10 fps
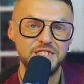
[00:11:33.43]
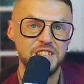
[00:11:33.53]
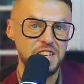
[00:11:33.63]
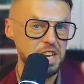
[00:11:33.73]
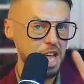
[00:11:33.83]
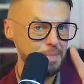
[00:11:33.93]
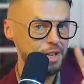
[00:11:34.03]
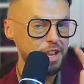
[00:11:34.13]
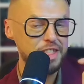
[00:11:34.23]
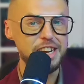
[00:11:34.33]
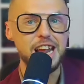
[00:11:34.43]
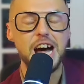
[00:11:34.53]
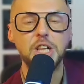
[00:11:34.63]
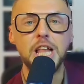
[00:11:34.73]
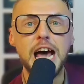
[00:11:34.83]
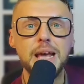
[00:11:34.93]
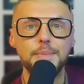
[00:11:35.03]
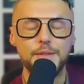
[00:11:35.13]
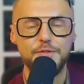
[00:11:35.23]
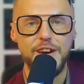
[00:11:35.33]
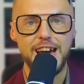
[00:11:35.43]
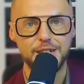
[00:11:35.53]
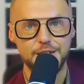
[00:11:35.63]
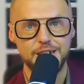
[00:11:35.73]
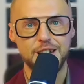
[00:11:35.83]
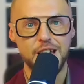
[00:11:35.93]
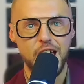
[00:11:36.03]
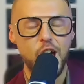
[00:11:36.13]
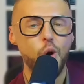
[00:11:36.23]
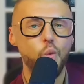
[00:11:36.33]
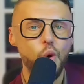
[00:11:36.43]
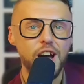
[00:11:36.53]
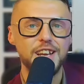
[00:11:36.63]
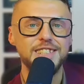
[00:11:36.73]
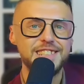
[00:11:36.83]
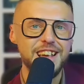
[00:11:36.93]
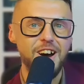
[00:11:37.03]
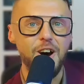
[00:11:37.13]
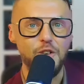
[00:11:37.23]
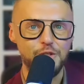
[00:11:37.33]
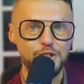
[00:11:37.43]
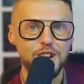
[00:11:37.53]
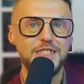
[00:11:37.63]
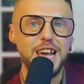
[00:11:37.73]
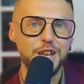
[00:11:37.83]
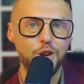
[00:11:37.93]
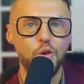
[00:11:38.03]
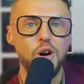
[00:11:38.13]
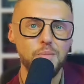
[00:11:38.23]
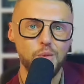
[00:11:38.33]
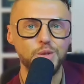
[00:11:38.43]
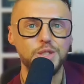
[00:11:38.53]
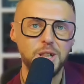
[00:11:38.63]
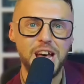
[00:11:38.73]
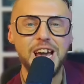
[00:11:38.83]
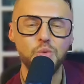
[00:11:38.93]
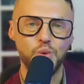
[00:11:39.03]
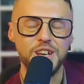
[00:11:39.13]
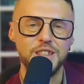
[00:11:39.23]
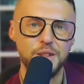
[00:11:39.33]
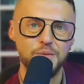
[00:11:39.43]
Number three, alignment factor is the offer that you are most aligned with?